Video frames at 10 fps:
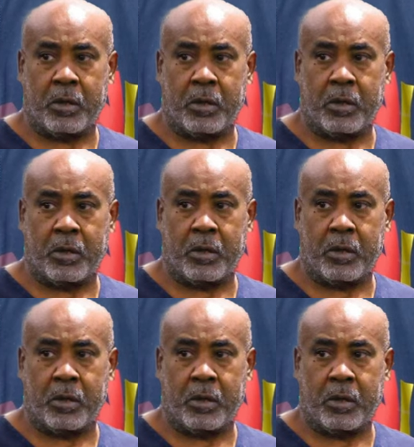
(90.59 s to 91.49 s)

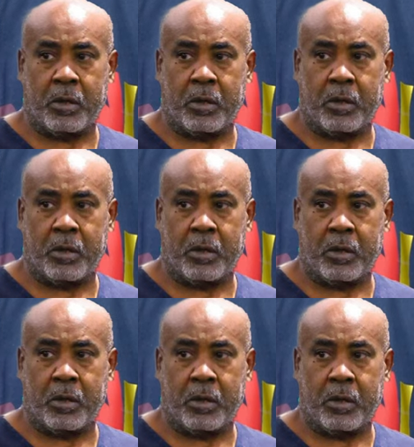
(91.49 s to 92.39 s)

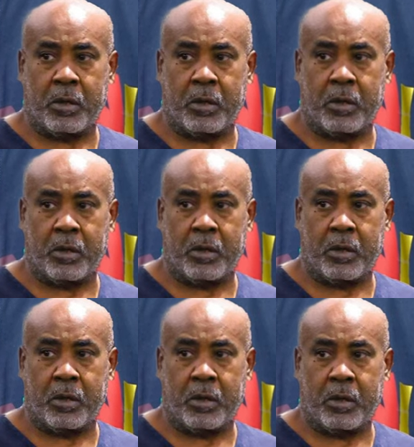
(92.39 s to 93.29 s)

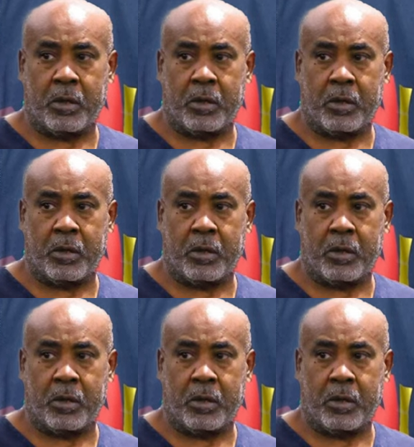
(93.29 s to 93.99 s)
The person shown says nothing.